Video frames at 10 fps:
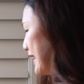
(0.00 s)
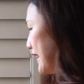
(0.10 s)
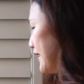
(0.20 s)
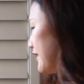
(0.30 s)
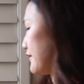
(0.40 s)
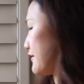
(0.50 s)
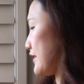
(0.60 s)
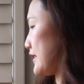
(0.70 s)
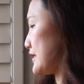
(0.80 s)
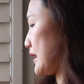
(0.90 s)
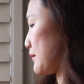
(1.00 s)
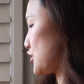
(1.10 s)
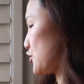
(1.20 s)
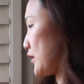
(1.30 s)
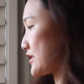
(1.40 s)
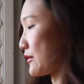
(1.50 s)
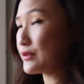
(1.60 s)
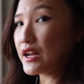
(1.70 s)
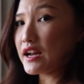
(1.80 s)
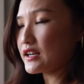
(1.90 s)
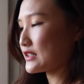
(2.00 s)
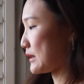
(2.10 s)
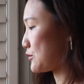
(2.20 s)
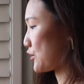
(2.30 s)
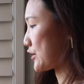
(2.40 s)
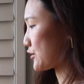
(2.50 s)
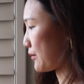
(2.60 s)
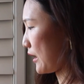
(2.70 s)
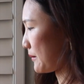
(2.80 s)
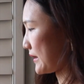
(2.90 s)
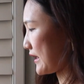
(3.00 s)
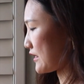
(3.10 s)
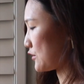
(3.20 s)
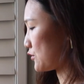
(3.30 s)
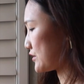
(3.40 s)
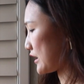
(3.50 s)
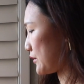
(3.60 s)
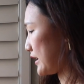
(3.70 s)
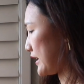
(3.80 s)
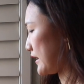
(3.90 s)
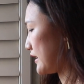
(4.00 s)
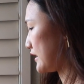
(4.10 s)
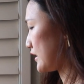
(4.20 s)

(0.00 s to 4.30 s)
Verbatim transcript: I have some strings of bananas I'm trying to propagate. The roots are really